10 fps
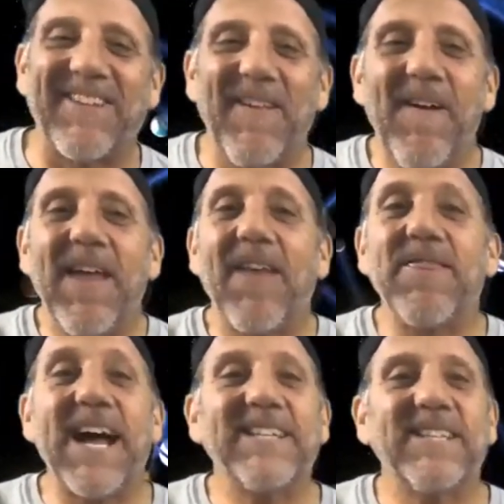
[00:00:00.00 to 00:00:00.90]
And
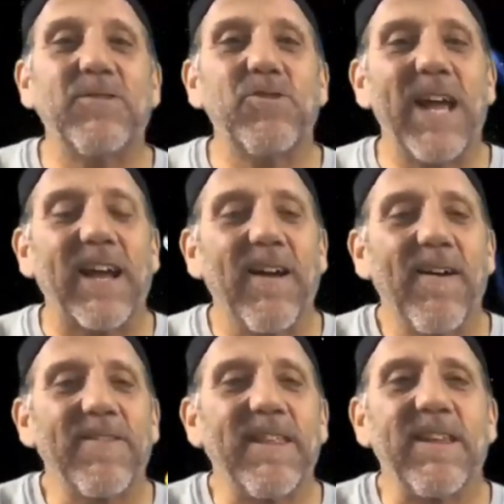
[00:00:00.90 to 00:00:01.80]
that's the trick.
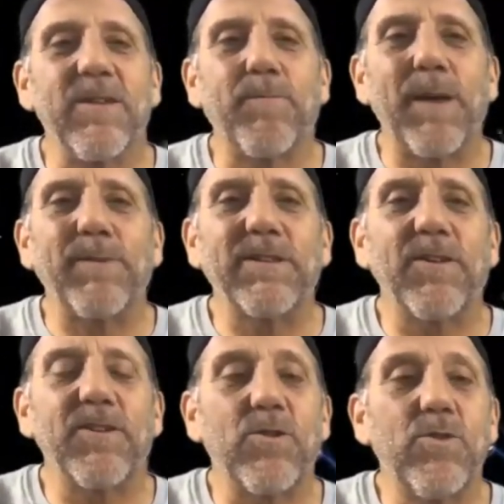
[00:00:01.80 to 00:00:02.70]
People don't
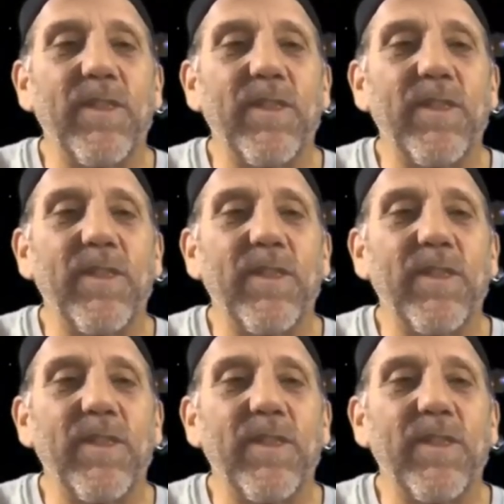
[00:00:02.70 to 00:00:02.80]
know who they